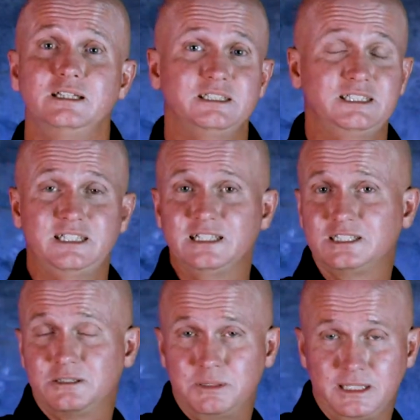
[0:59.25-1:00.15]

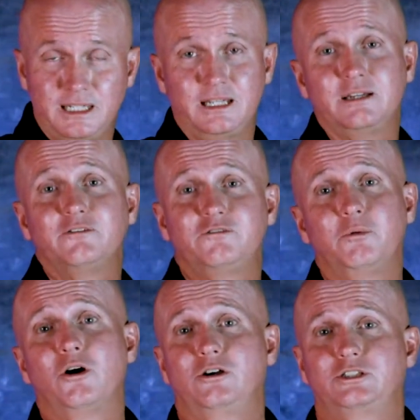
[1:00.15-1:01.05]
since the beginning of
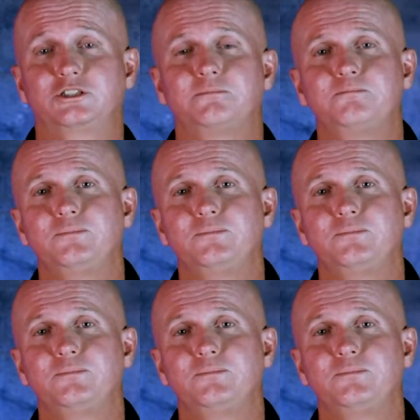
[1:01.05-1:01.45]
March.